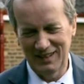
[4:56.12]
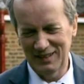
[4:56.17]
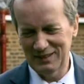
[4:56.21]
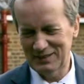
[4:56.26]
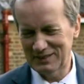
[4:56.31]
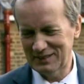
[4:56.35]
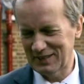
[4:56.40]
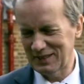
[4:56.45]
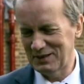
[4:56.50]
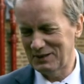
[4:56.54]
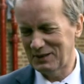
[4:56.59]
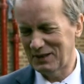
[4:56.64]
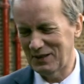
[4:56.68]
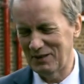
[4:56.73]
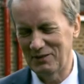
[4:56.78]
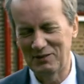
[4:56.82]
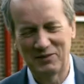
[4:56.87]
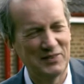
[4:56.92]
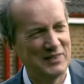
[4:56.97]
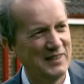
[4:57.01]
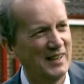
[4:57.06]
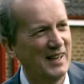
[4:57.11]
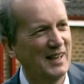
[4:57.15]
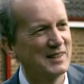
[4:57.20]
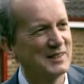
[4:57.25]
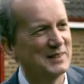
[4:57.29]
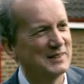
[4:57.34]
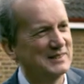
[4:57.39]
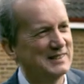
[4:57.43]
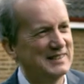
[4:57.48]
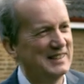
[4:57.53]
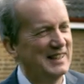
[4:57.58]
I was so confident. I
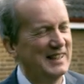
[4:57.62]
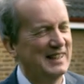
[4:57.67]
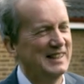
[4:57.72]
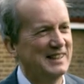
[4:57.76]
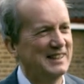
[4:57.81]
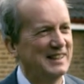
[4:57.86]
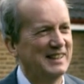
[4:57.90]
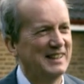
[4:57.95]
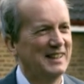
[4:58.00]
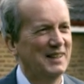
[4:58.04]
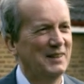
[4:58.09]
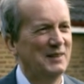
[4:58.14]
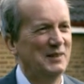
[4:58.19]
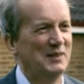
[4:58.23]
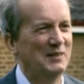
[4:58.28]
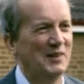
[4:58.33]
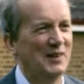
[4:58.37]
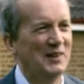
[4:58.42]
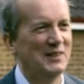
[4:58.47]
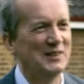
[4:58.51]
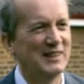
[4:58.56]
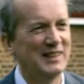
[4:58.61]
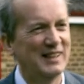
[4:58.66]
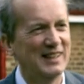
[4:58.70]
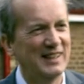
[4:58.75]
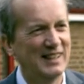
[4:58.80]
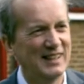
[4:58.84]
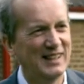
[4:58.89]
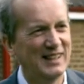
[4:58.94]
couldn't see anything going wrong.